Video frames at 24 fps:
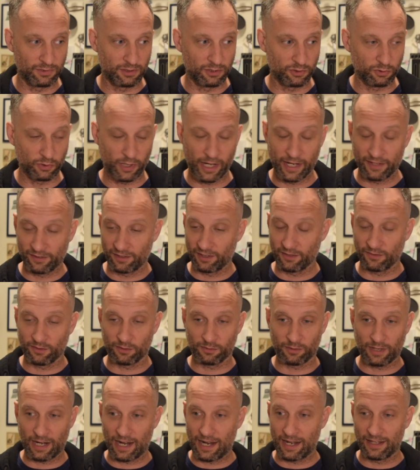crazy of a
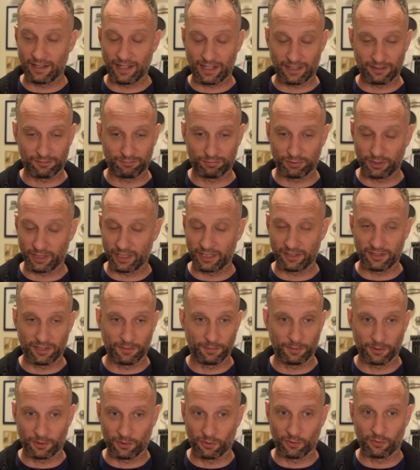ride, like pretty
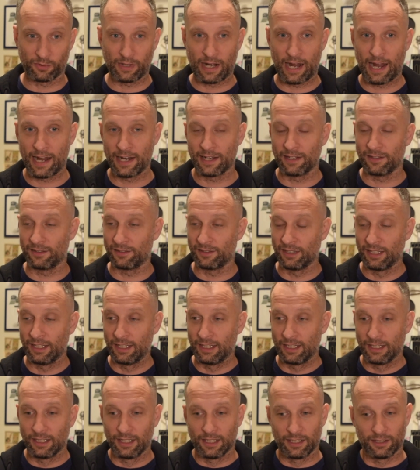typical ride, and
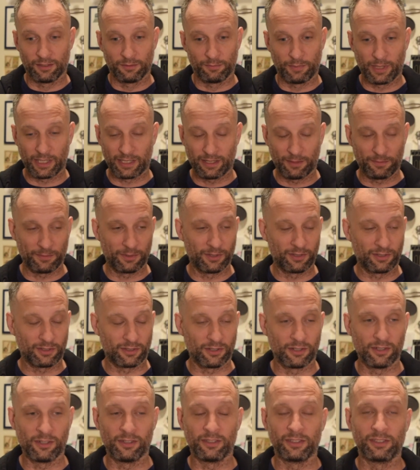picked up this
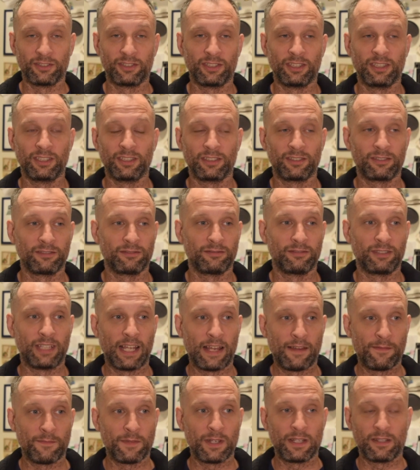girl and she just
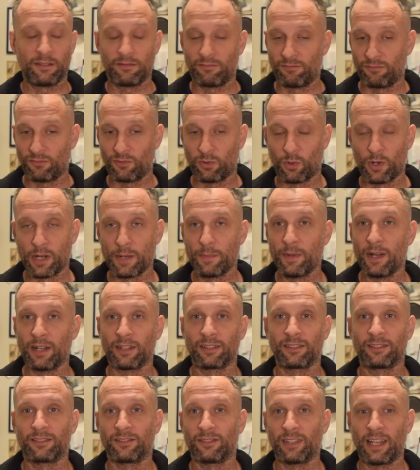gave me
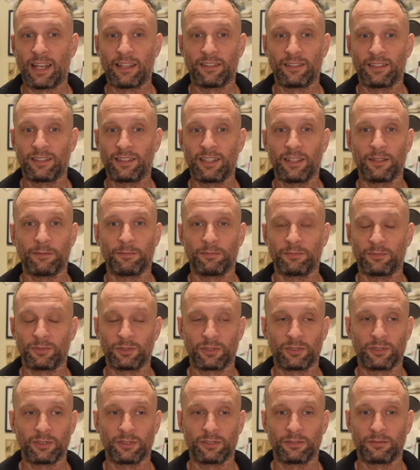$20 as a tip,
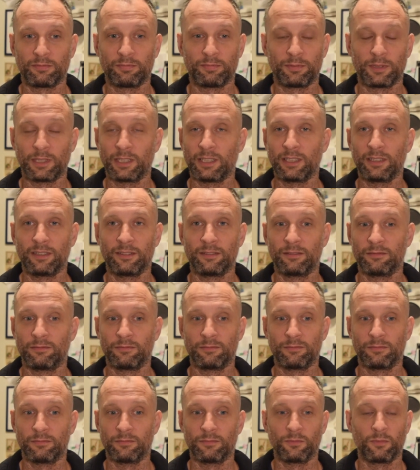which was pretty
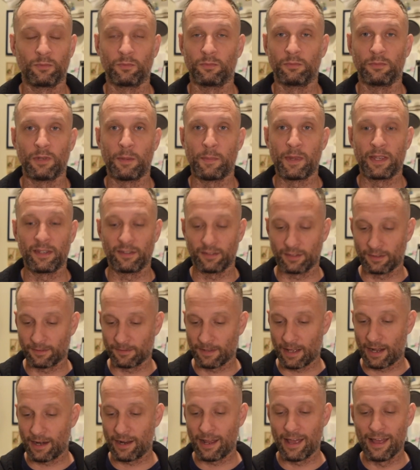amazing.
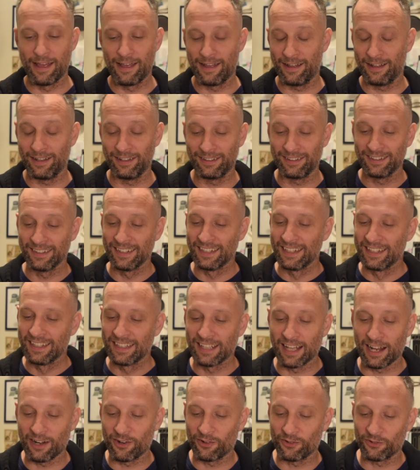I
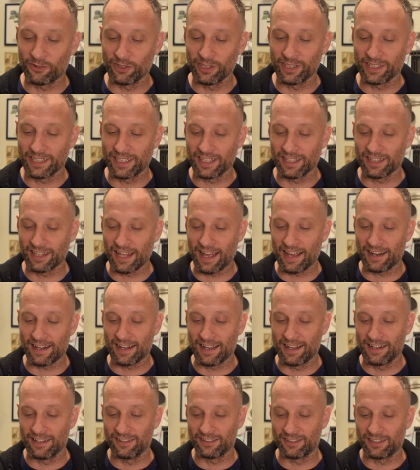don't really get that
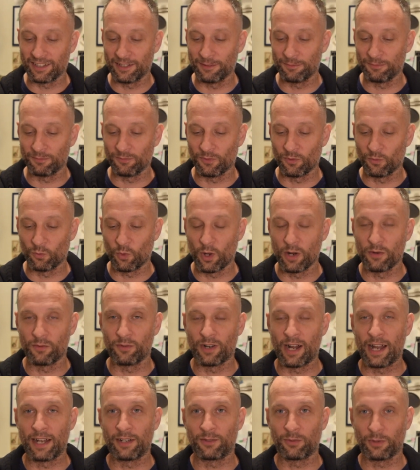kind of tip, one
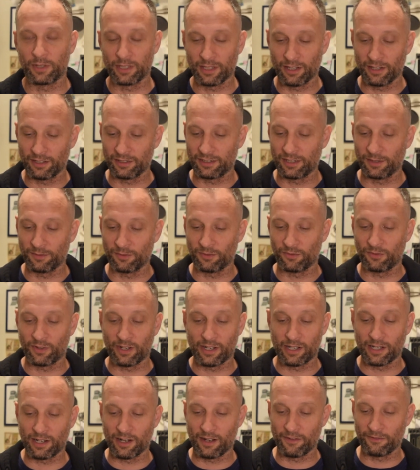ride $20 tips
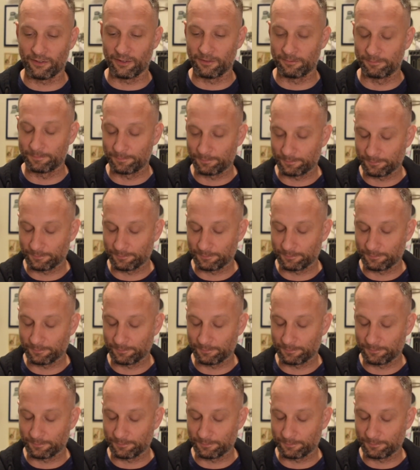very often.